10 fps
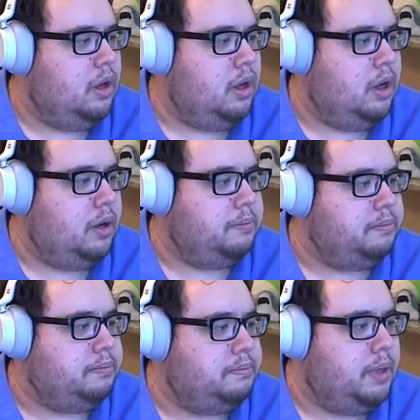
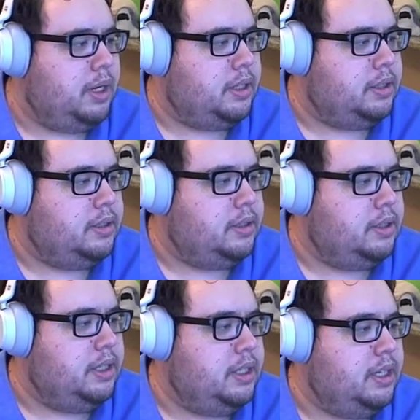but
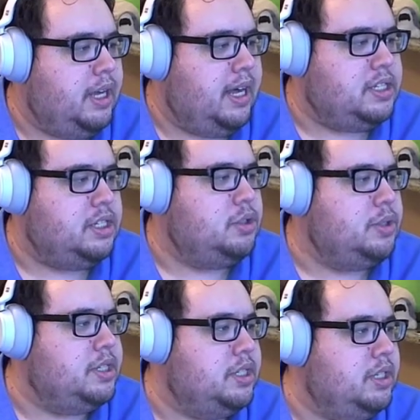the
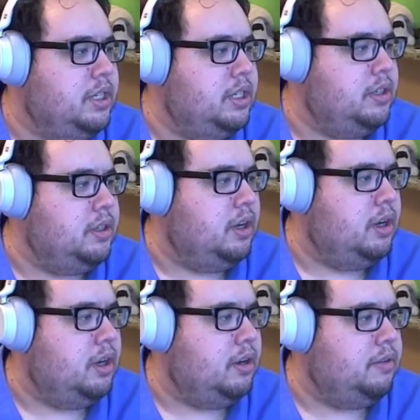eccentricity
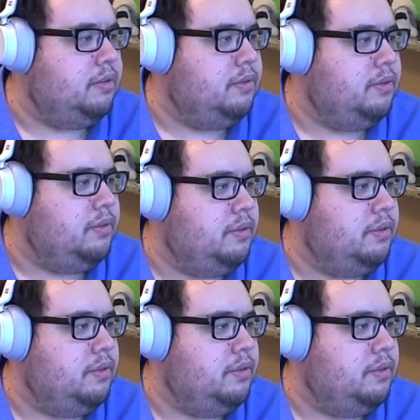of